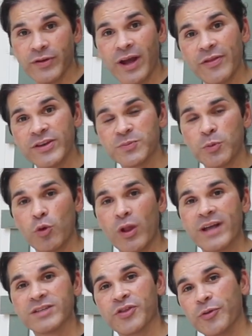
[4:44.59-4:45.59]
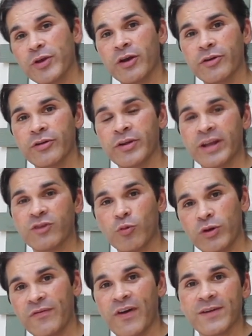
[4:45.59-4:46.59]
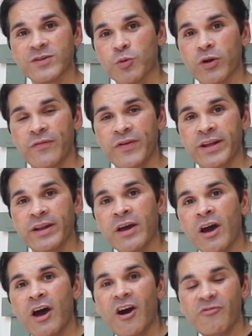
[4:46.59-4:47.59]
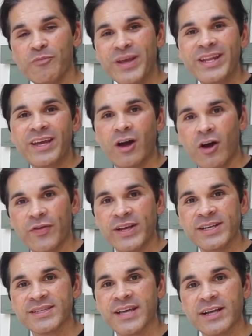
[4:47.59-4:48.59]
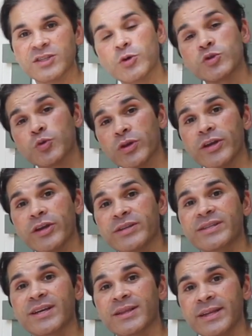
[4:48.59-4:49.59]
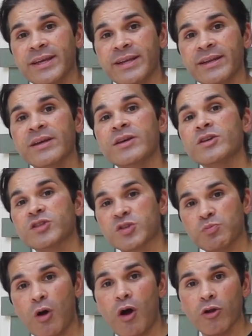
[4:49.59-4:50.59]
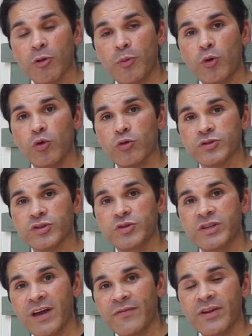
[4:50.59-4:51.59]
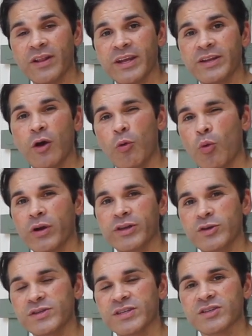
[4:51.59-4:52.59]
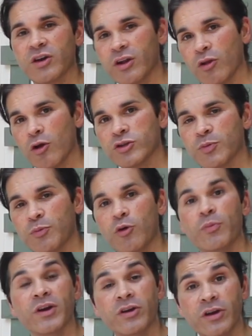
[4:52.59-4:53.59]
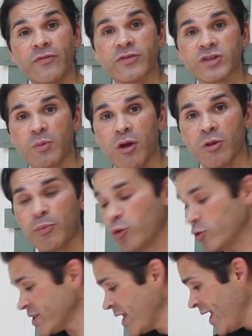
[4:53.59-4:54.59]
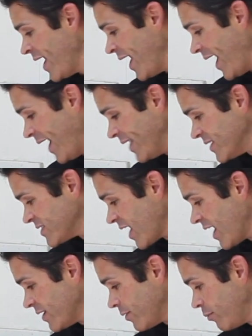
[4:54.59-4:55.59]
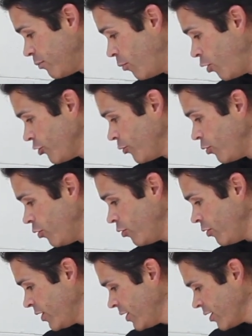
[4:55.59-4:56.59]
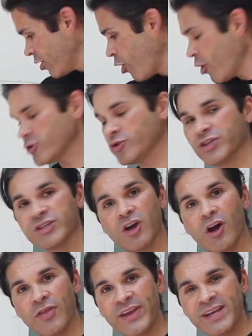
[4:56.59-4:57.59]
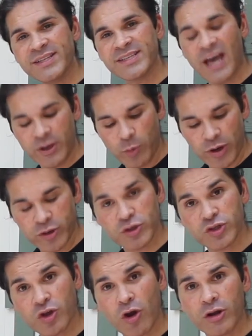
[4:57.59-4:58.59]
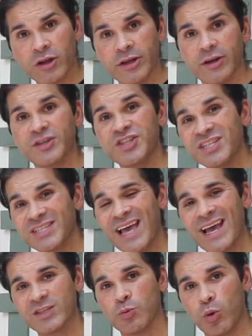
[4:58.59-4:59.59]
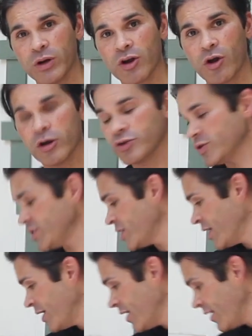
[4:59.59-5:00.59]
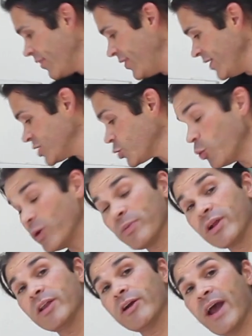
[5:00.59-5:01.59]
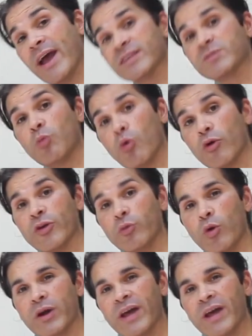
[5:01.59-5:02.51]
Now this pool has 325 square feet of media on the inside, so it's really good to clean smaller pools. You definitely don't want to use this on a larger pool, but good for smaller pools. And it's got multiple cartridges on the inside, where your Star Clear just has one cartridge. The Swim Clear has more than one.